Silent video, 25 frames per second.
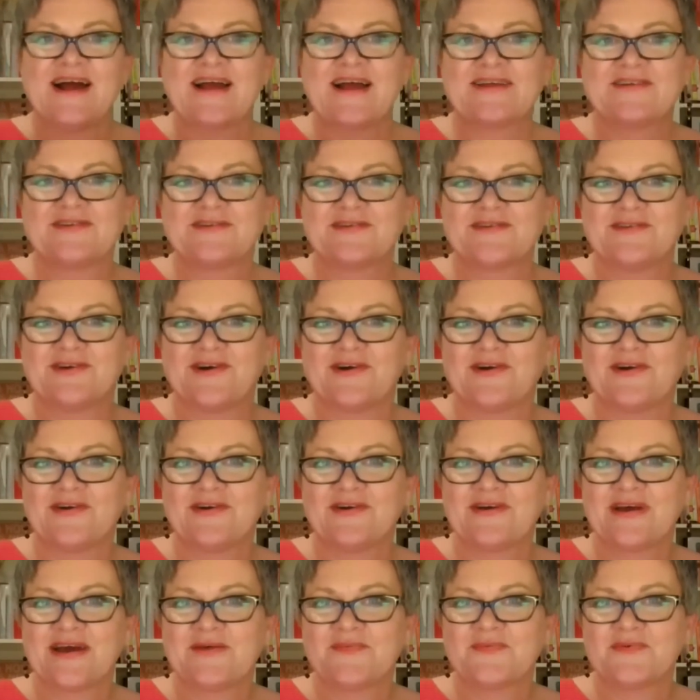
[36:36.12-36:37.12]

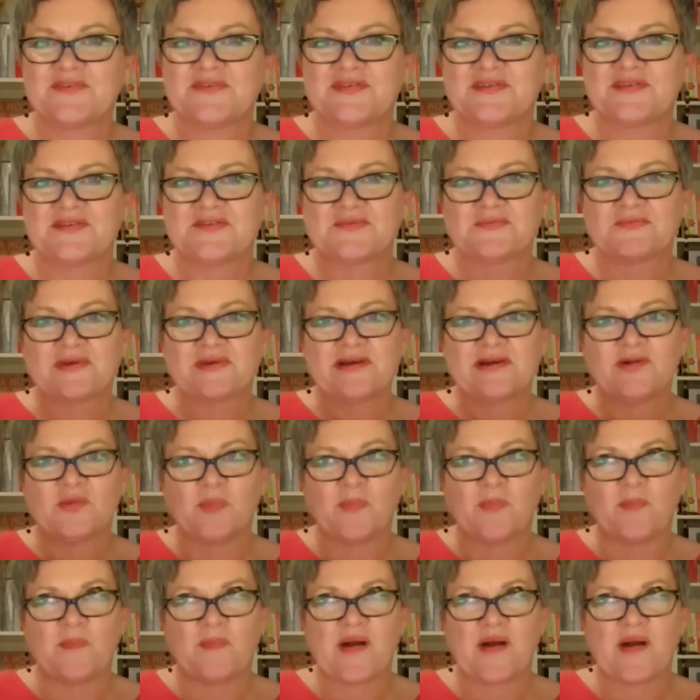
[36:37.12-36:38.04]
It was this real